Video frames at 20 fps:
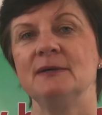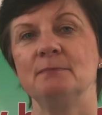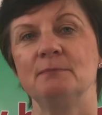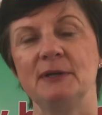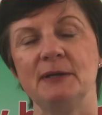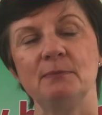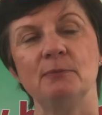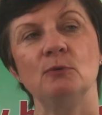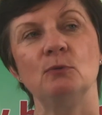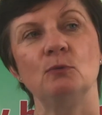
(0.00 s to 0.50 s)

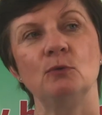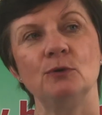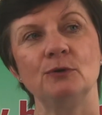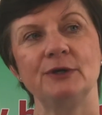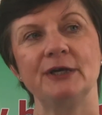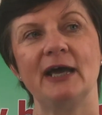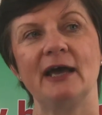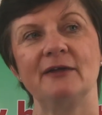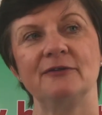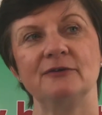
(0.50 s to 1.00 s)
people will
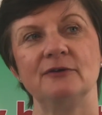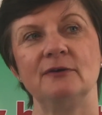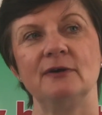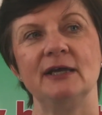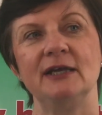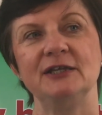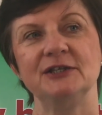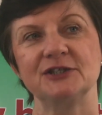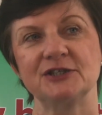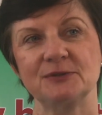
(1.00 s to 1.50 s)
gather
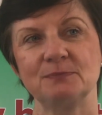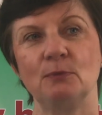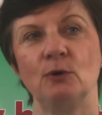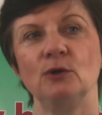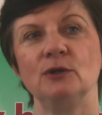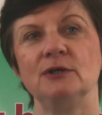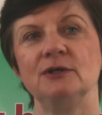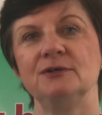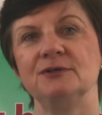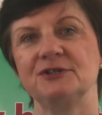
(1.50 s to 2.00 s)
in
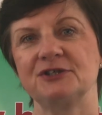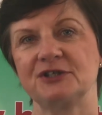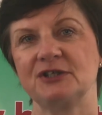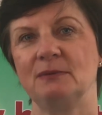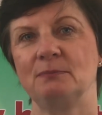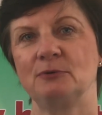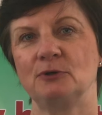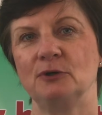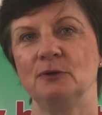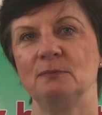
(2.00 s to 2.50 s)
smaller
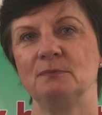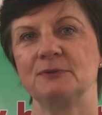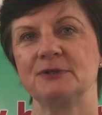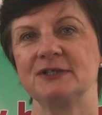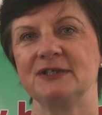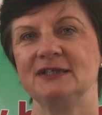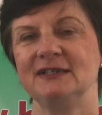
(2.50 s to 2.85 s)
subgroups.